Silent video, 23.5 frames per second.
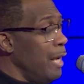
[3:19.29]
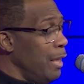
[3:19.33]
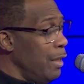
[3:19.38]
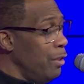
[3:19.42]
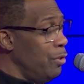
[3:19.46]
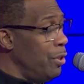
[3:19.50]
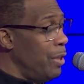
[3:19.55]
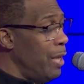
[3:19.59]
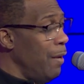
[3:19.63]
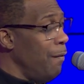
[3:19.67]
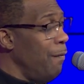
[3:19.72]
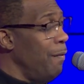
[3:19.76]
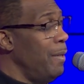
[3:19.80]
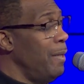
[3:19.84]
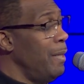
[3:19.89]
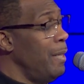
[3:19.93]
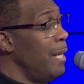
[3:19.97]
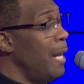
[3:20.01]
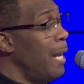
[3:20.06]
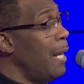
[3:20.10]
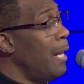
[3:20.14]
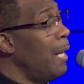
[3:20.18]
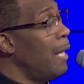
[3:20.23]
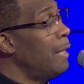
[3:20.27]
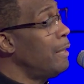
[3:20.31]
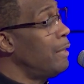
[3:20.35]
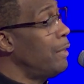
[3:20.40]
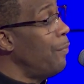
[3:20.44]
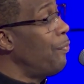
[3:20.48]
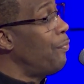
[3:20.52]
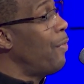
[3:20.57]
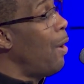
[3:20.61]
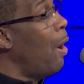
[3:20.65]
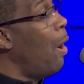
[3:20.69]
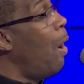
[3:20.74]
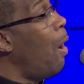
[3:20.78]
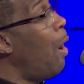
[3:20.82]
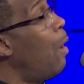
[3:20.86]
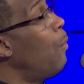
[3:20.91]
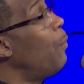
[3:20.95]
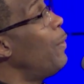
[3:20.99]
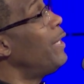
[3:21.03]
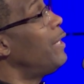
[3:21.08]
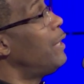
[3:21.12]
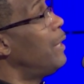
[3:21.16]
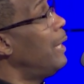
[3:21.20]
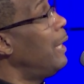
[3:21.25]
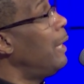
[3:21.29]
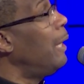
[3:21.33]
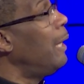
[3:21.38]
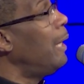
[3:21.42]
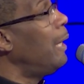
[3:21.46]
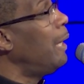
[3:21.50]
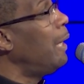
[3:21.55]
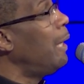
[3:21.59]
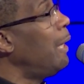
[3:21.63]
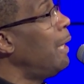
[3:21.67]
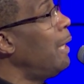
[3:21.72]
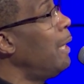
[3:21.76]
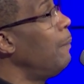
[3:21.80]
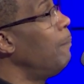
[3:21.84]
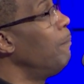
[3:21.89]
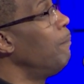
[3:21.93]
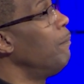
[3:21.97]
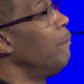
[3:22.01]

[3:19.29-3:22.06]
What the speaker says: He's given us authority.